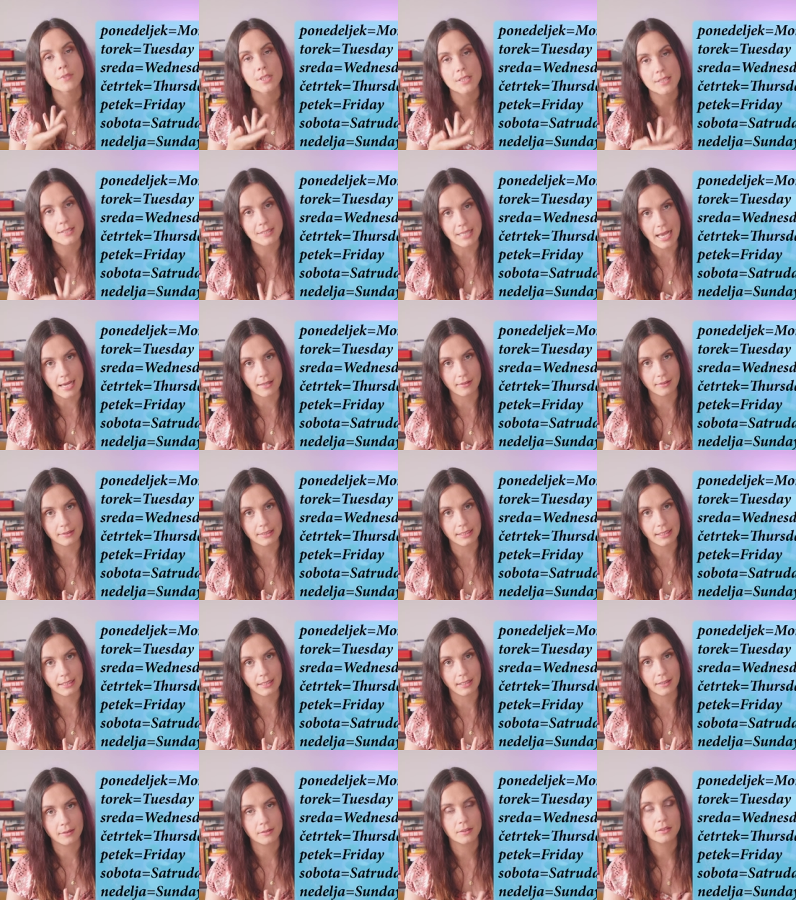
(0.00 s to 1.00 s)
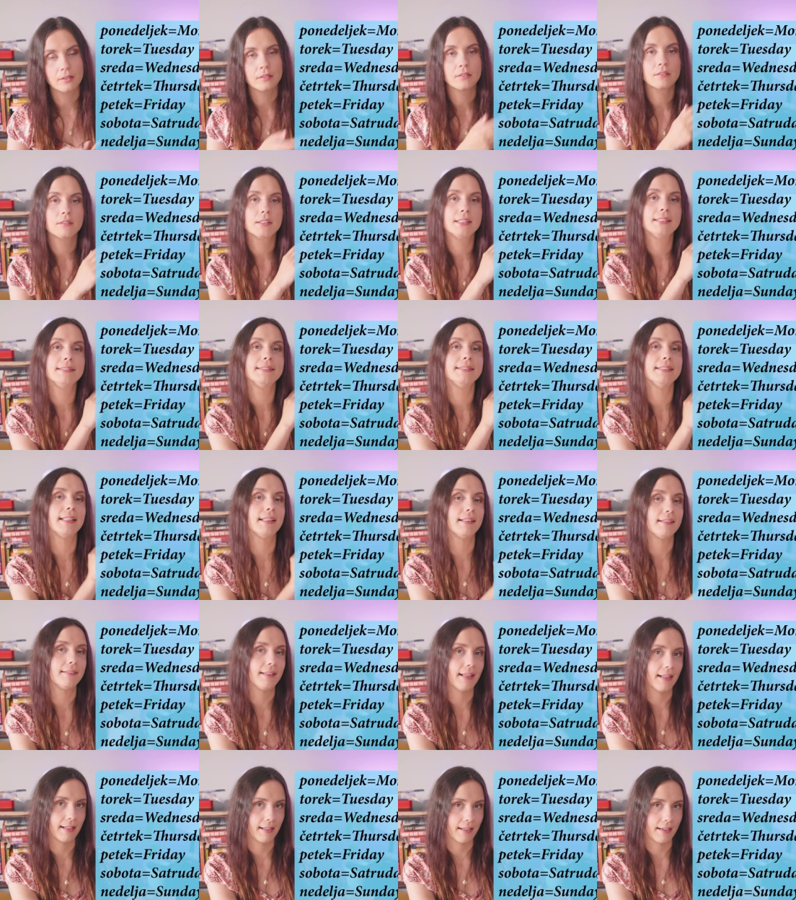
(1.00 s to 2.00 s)
Saturday,
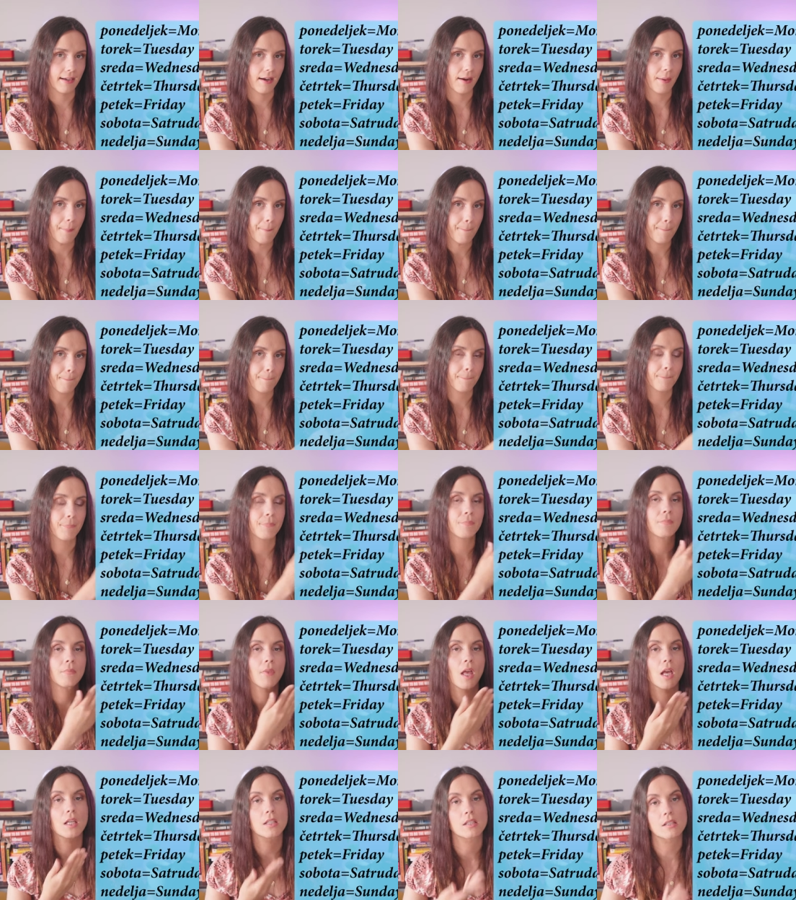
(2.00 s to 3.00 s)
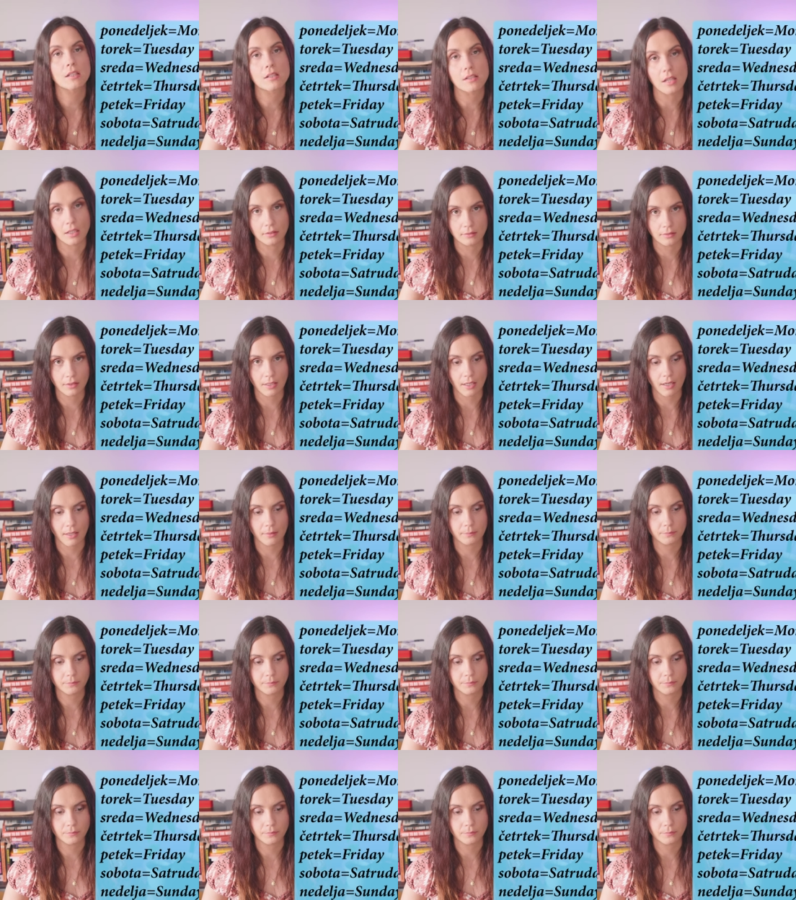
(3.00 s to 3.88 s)
nedelja, Sunday.